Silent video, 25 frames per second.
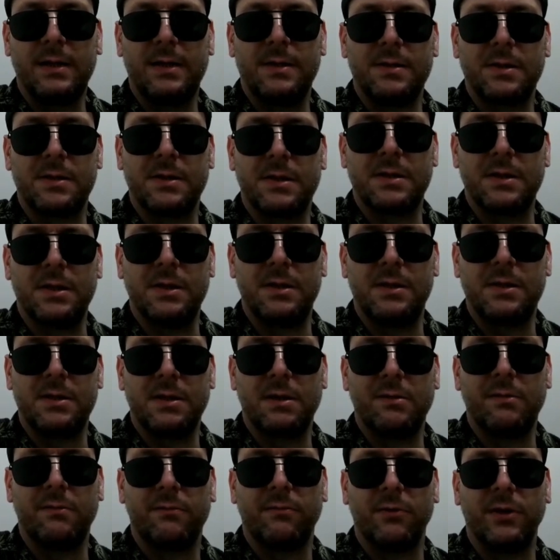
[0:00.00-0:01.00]
is a sense
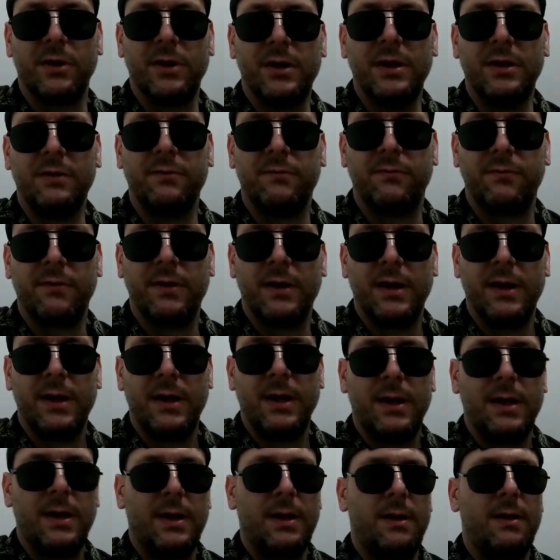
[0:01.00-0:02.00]
of relief.
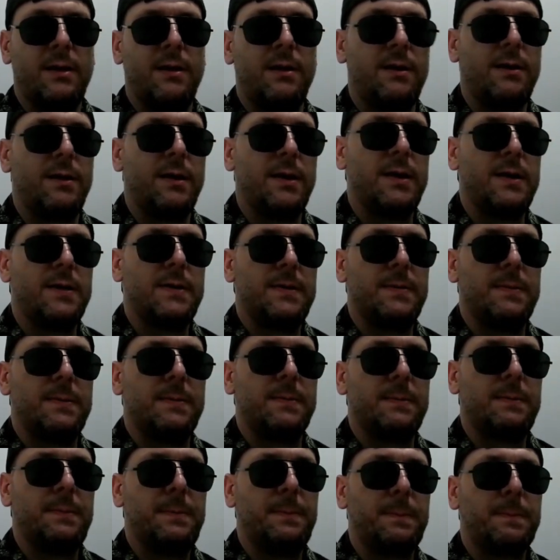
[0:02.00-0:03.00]

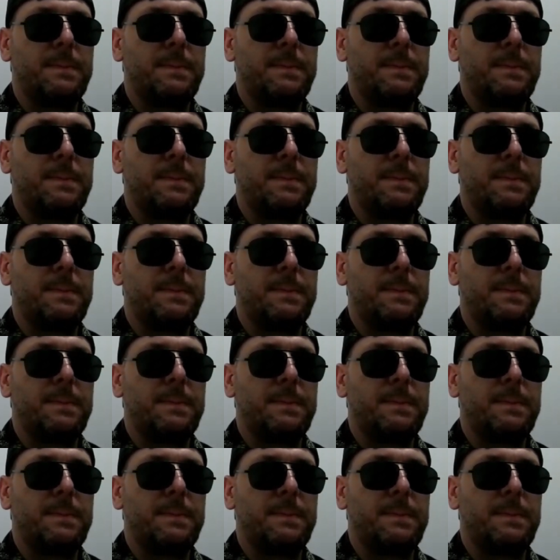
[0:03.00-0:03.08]
Um,